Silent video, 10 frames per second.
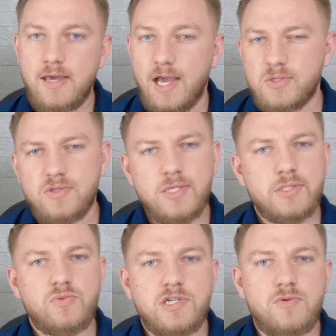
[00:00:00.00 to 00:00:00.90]
And so this
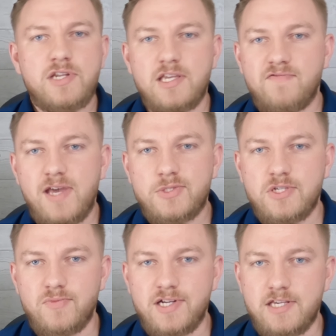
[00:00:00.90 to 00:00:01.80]
is where you want to
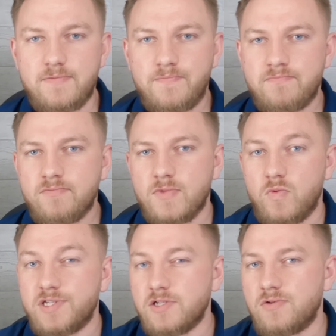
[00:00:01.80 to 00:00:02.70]
invest your money.
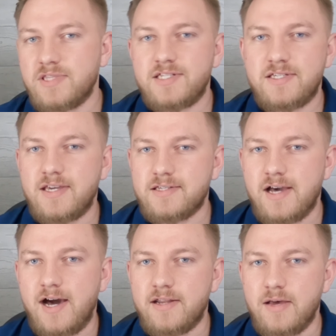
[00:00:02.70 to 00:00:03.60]
We don't need to get
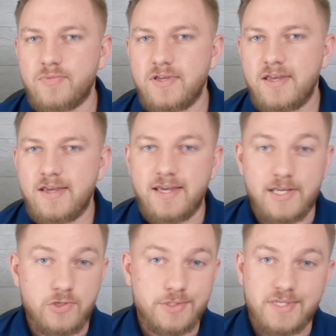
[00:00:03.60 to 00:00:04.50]
caught up
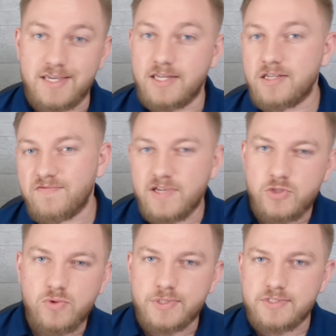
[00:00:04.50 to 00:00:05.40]
in just the
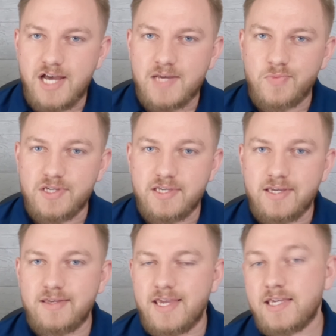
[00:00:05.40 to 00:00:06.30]
individual stock
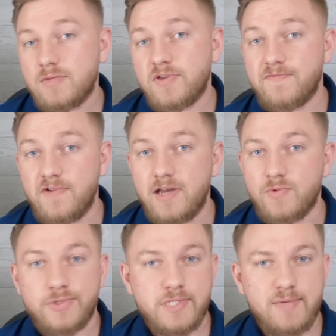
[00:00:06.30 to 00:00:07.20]
picking. It can be fun
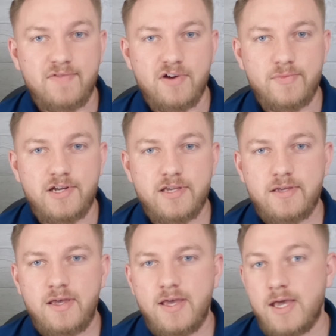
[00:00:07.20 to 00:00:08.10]
with some of our money,
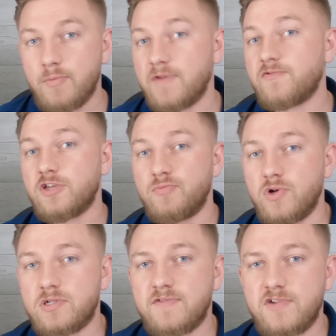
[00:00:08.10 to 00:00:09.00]
but for the
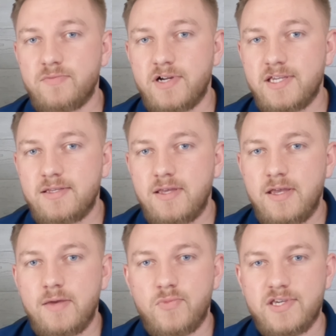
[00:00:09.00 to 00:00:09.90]
bulk of your money,
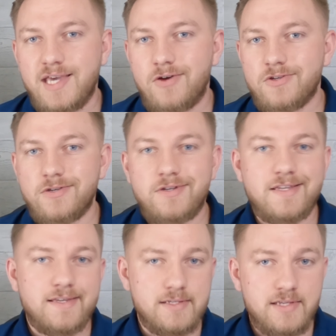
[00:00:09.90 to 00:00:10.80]
pick out a
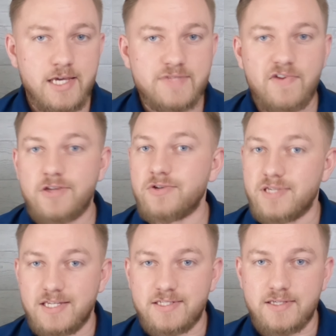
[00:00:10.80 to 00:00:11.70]
good index fund or
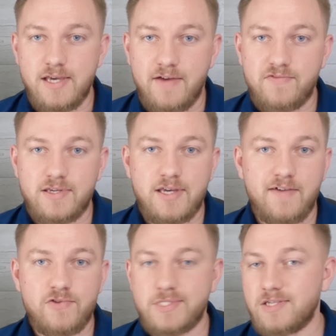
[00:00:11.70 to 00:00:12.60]
ETF that
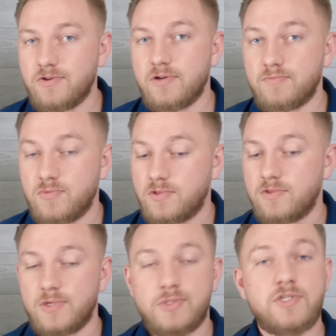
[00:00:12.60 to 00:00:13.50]
covers either
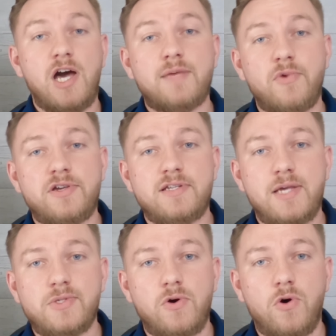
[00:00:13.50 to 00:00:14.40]
the stock market
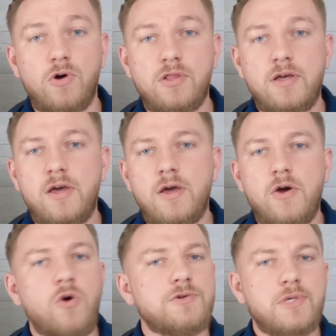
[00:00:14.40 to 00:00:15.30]
as a whole
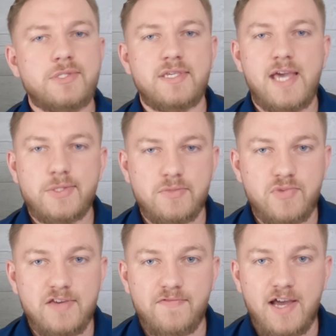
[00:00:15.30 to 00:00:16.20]
or just the
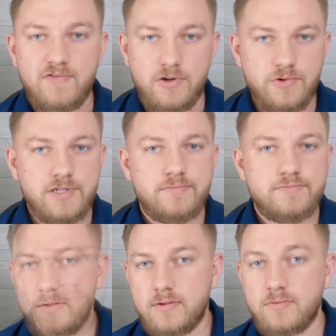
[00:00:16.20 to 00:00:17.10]
S&P 500.
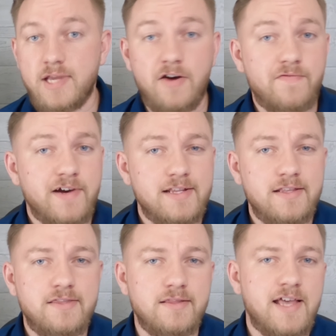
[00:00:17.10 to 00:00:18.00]
Now,
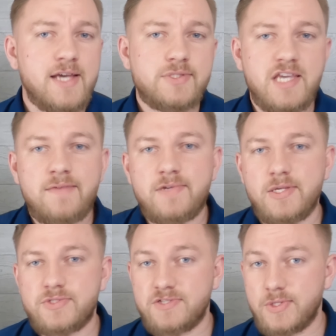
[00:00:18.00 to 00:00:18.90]
finally, the last step
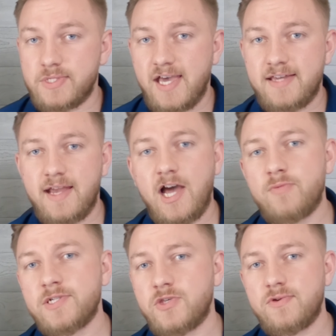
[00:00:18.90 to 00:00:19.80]
is to decide how
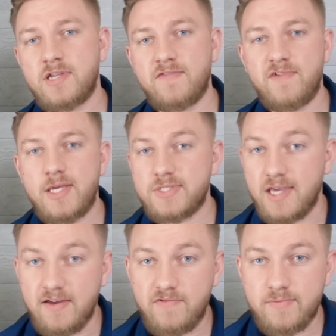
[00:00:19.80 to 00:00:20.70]
much you can invest
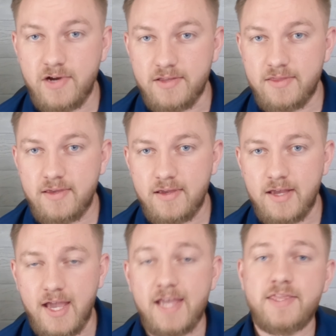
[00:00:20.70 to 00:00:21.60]
every month,
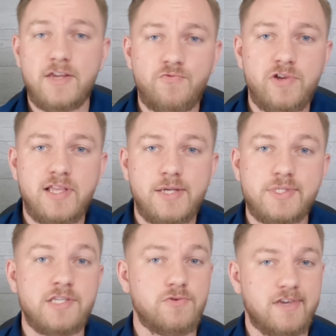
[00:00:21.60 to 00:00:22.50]
and then realize
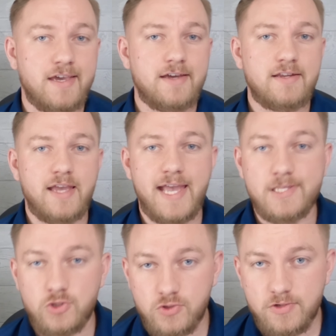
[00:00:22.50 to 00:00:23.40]
that you can
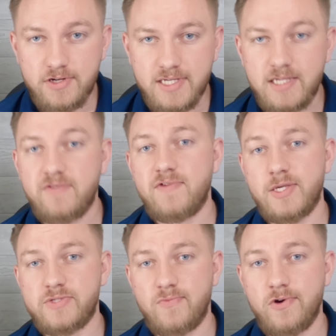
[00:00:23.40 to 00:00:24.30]
and should
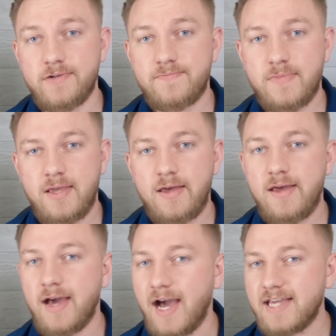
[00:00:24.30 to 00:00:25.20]
invest more.
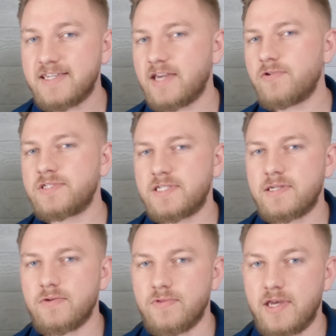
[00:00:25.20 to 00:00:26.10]
I
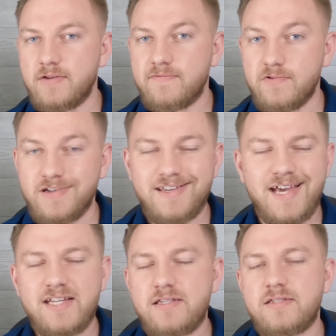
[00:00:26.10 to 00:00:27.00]
guarantee you that for
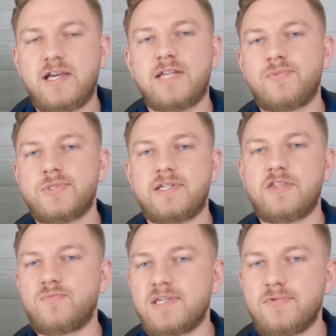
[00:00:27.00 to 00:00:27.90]
99%
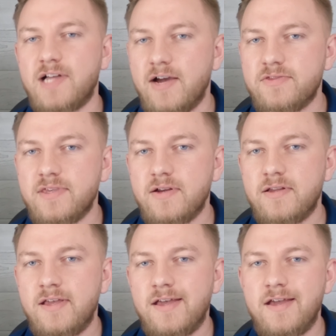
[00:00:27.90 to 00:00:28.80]
of the people out there,